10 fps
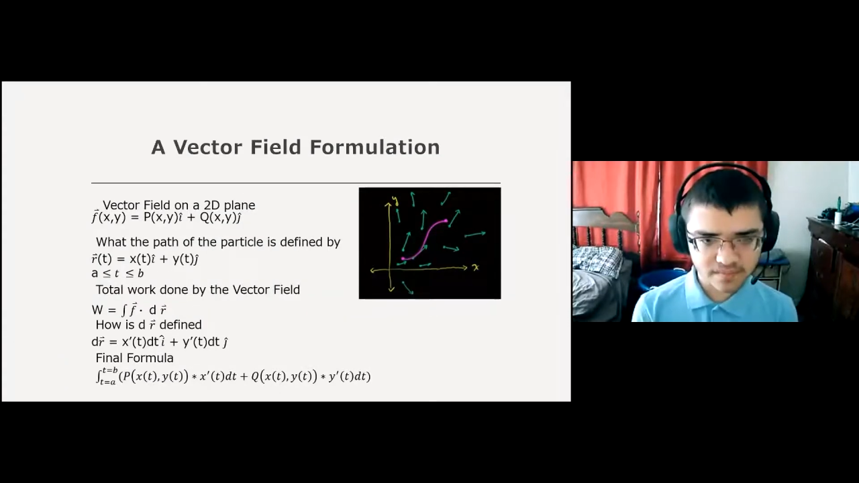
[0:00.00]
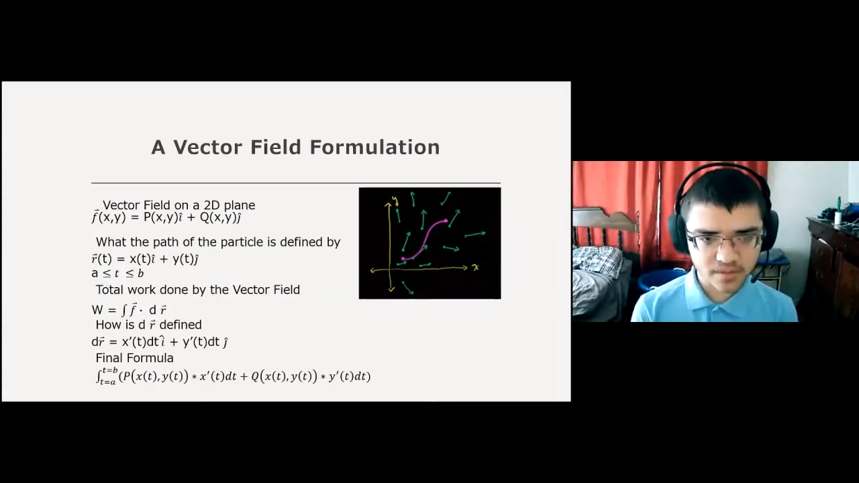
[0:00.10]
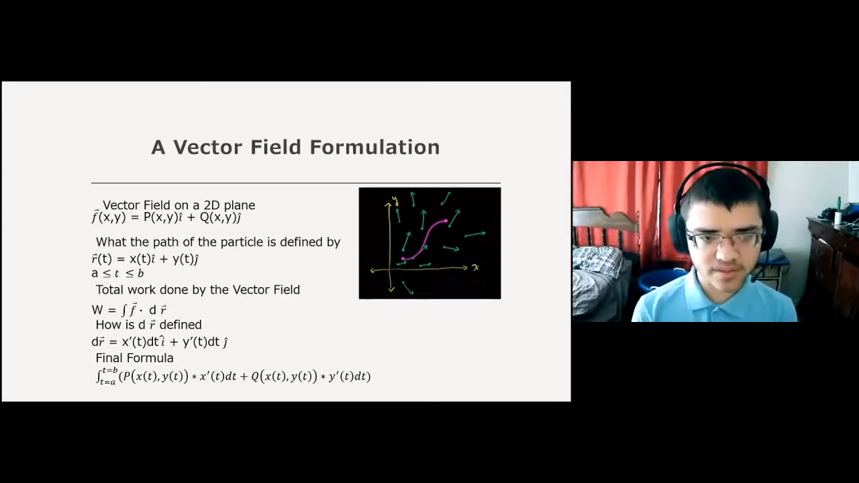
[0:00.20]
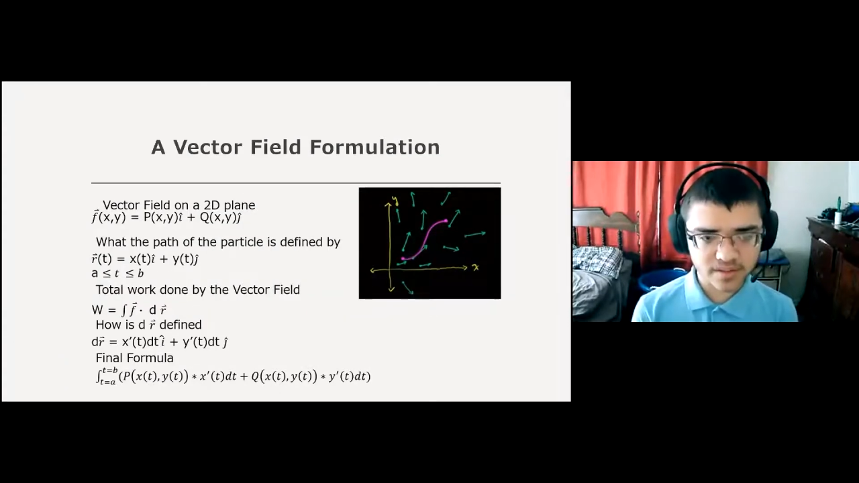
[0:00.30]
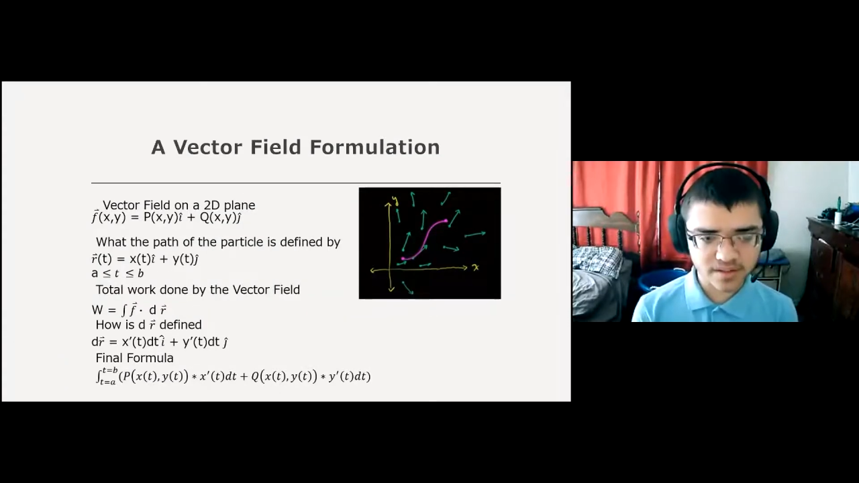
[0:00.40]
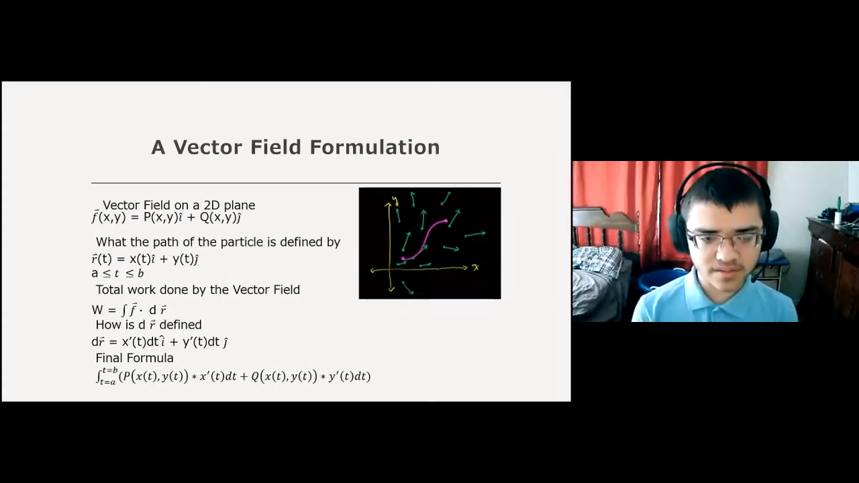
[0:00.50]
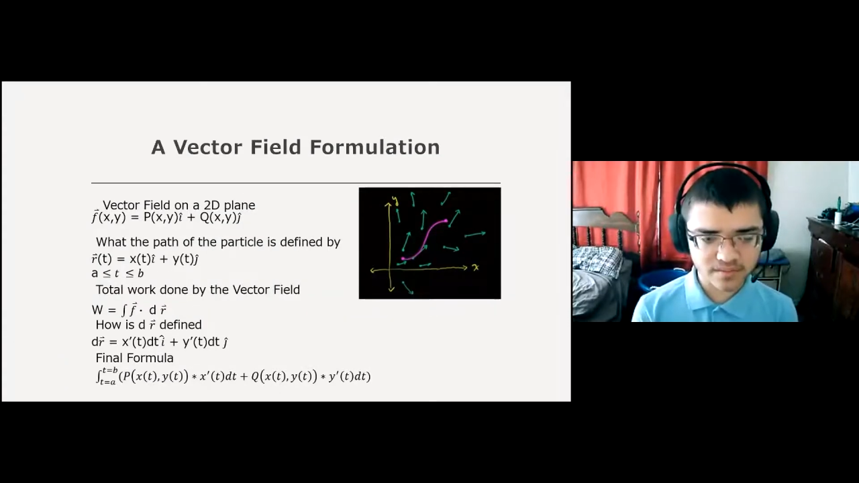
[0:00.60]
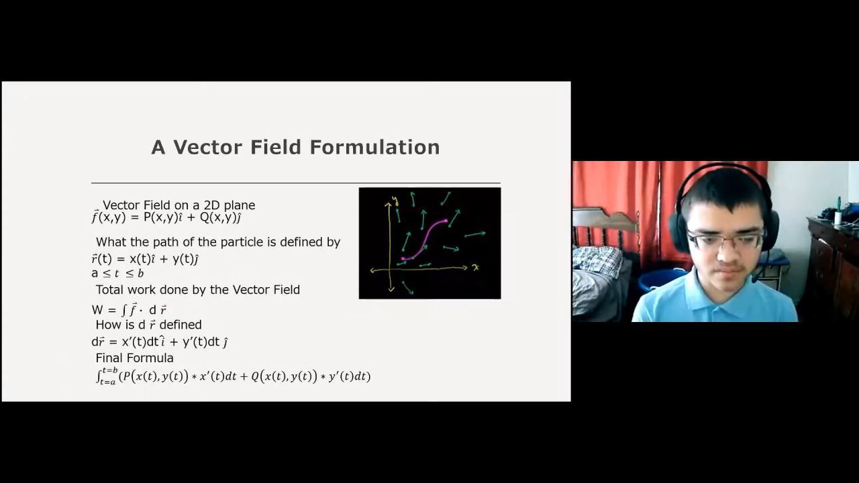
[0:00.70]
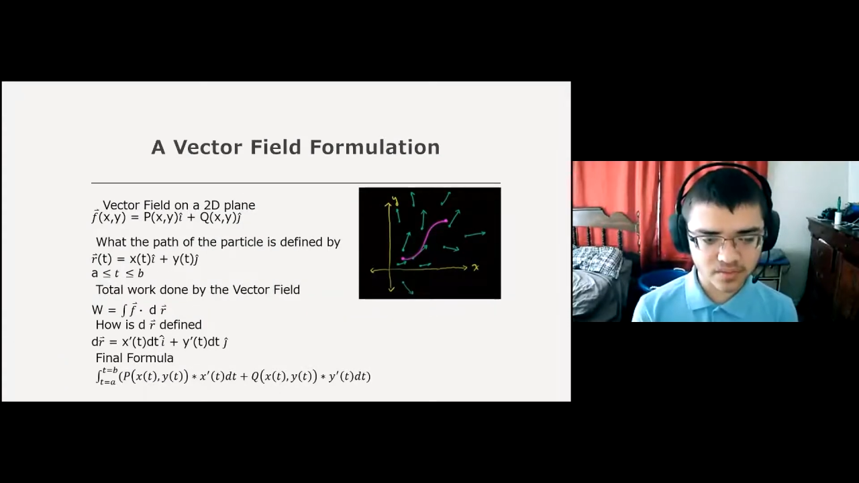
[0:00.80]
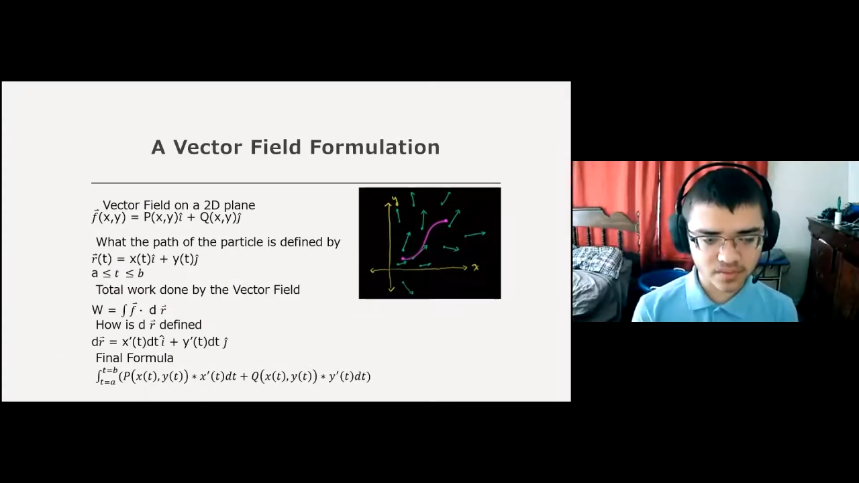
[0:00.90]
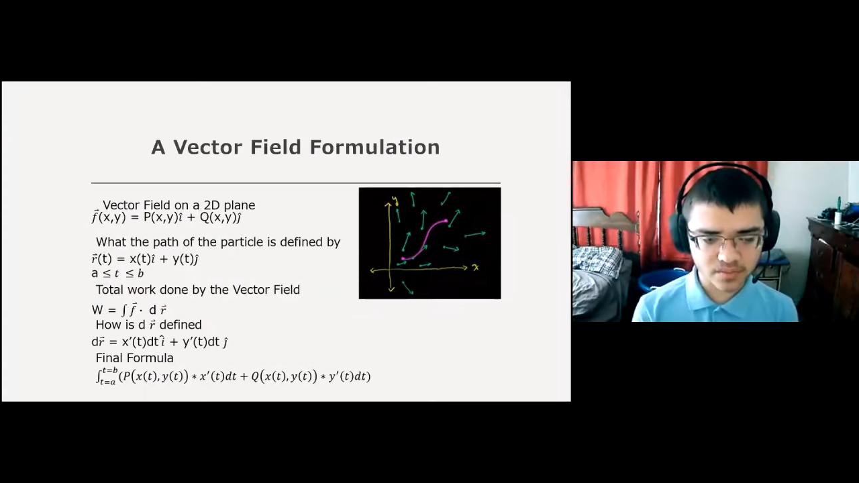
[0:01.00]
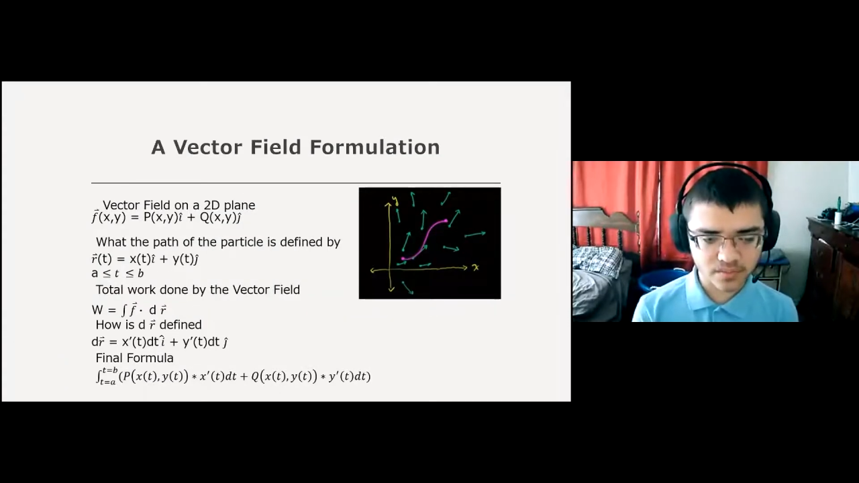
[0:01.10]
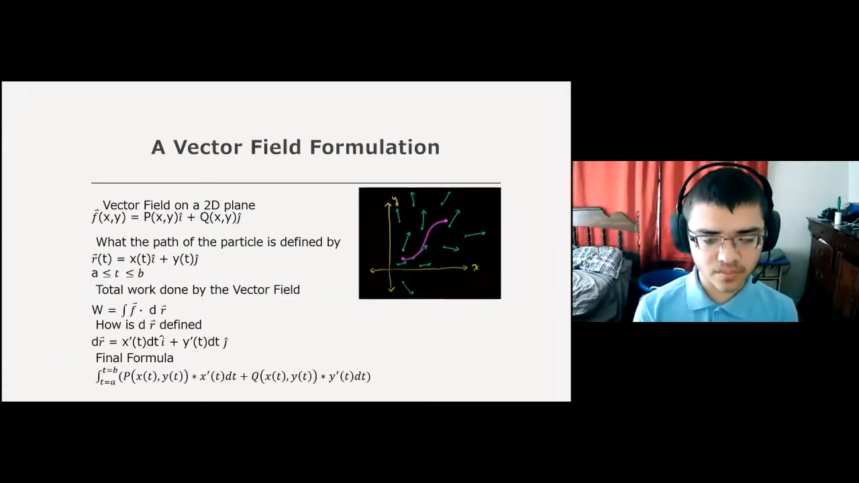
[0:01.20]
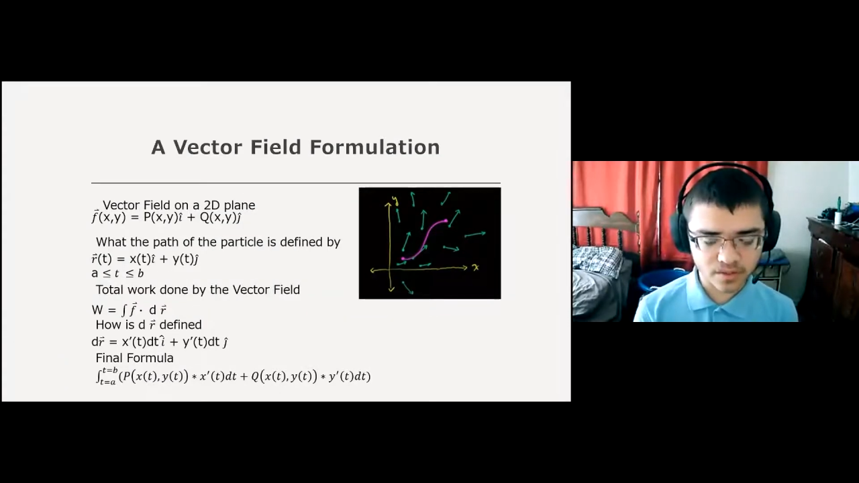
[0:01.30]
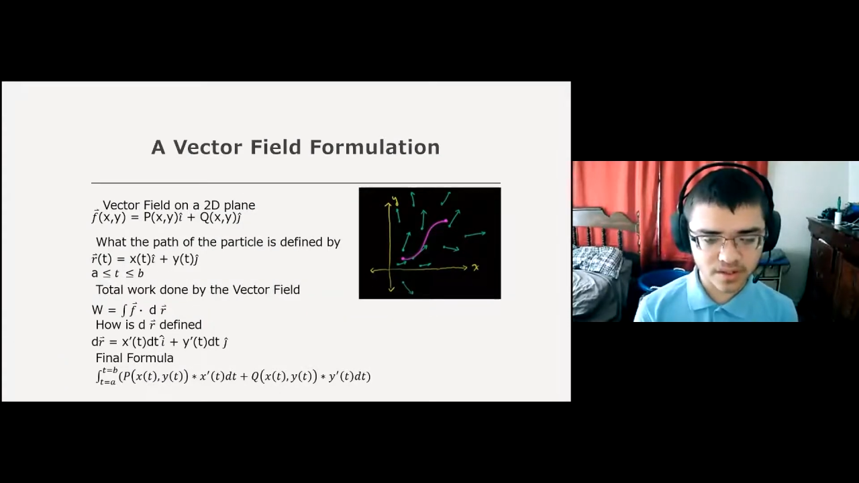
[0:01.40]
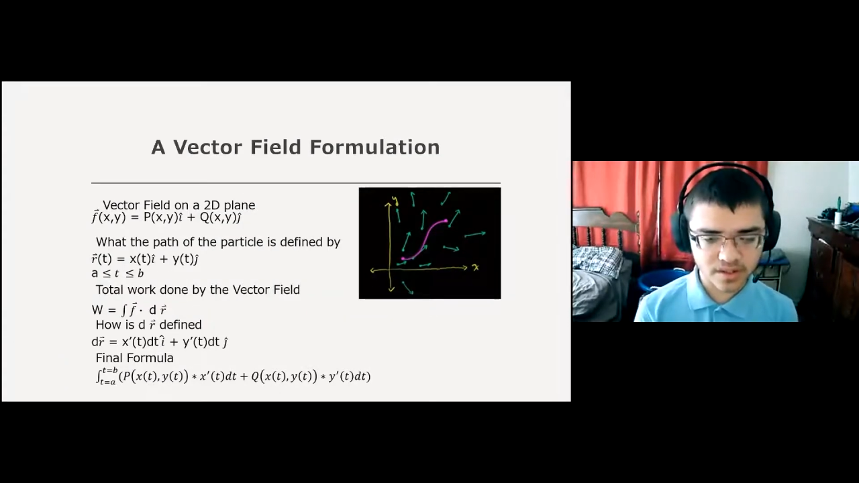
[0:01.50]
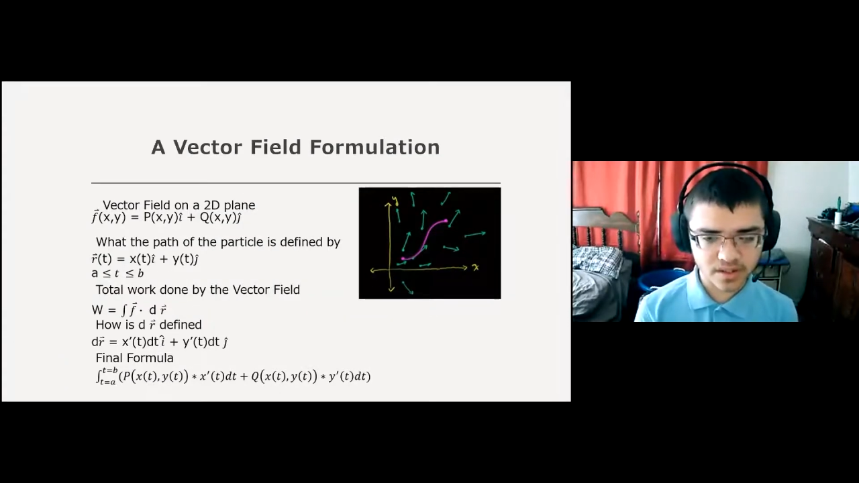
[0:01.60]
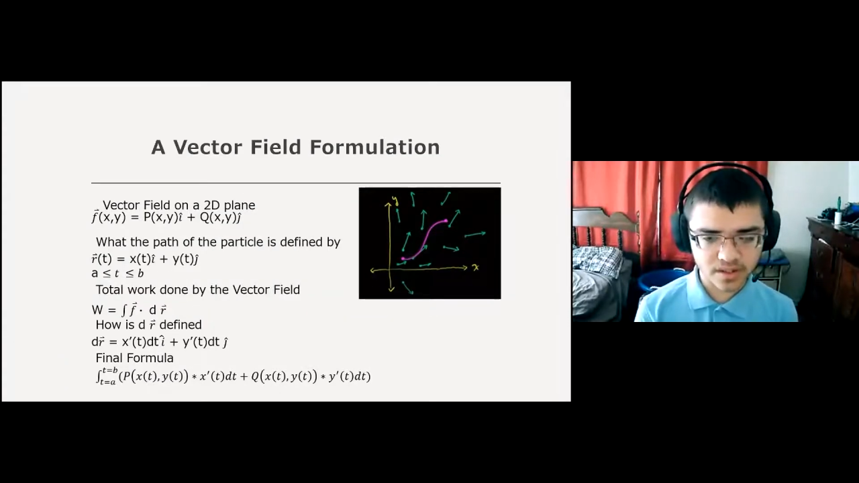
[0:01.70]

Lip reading: formula for work